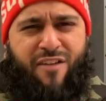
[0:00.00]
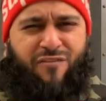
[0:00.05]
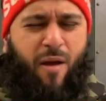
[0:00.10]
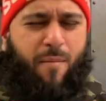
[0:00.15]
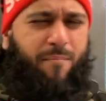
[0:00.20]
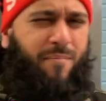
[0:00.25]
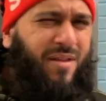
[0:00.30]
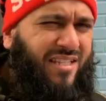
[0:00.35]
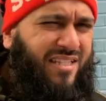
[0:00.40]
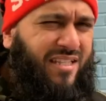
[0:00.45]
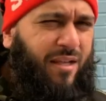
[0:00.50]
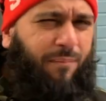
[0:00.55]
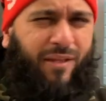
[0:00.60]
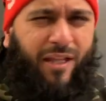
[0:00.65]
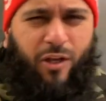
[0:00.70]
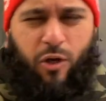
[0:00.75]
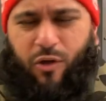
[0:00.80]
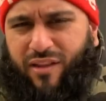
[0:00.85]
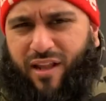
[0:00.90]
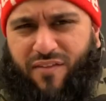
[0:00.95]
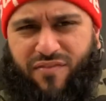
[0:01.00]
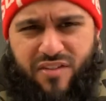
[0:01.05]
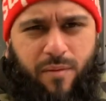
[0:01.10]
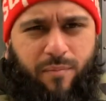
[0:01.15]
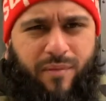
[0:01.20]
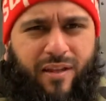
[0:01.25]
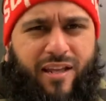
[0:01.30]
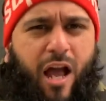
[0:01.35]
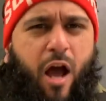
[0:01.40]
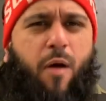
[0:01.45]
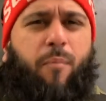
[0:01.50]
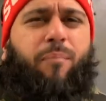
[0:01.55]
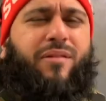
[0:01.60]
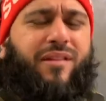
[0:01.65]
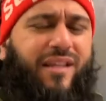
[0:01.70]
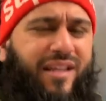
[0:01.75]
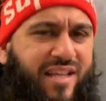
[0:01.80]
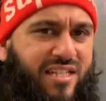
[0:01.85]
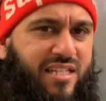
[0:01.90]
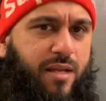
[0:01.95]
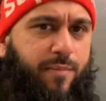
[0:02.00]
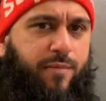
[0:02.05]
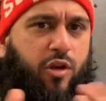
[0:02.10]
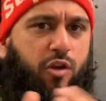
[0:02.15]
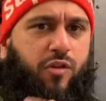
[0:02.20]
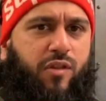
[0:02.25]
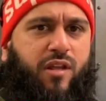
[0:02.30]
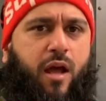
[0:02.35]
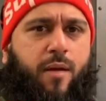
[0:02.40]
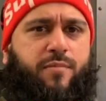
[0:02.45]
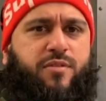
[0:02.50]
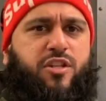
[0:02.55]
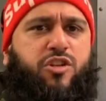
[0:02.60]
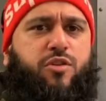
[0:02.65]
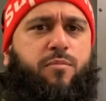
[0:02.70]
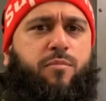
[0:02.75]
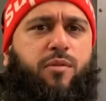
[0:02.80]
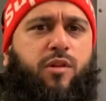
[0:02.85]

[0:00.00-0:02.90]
if I missed something or left something out, please let me know in the comment section